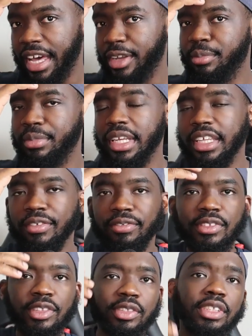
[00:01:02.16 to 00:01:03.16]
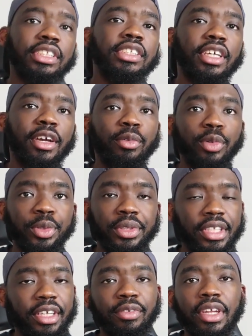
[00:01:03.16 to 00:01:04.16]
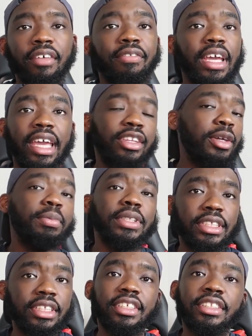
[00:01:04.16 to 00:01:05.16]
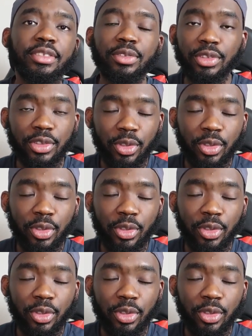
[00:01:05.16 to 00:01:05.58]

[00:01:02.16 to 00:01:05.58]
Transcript: I don't believe Tunisia would even have any opportunity to